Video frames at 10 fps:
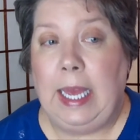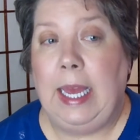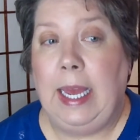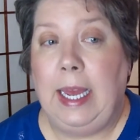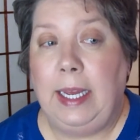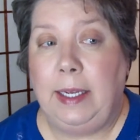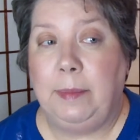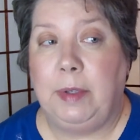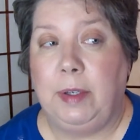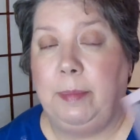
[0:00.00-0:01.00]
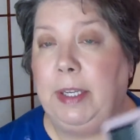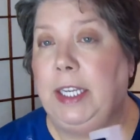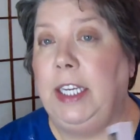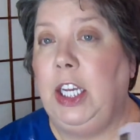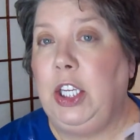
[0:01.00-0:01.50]
I am going to
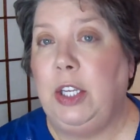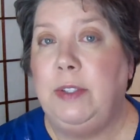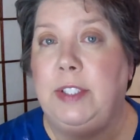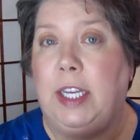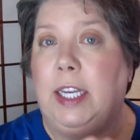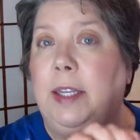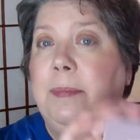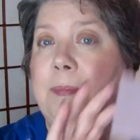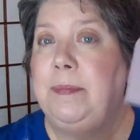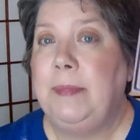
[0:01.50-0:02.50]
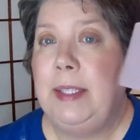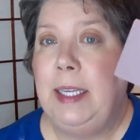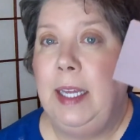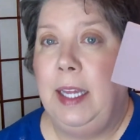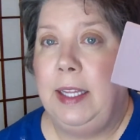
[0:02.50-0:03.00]
be using
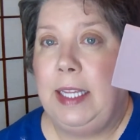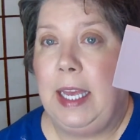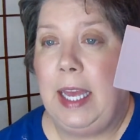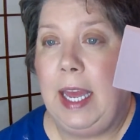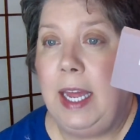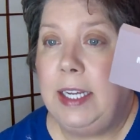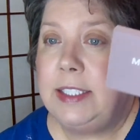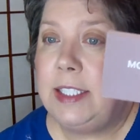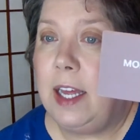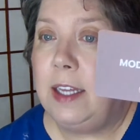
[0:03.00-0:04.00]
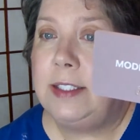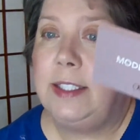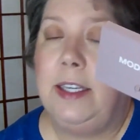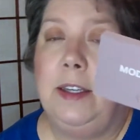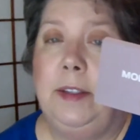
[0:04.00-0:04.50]
the
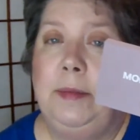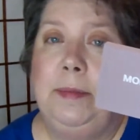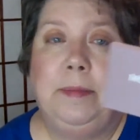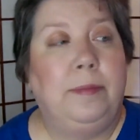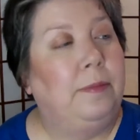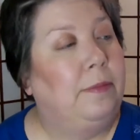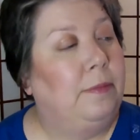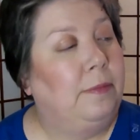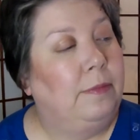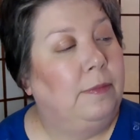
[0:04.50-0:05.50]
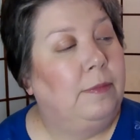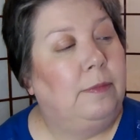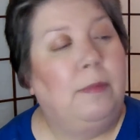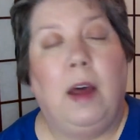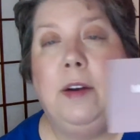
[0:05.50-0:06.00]
Anastasia
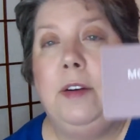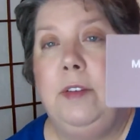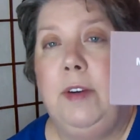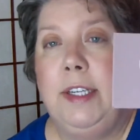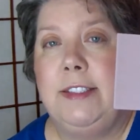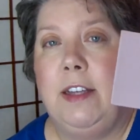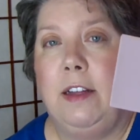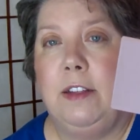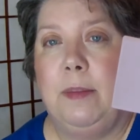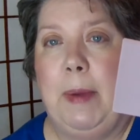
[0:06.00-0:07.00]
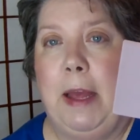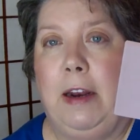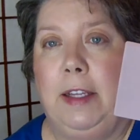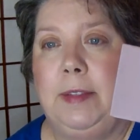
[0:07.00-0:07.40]
Modern Renaissance palette,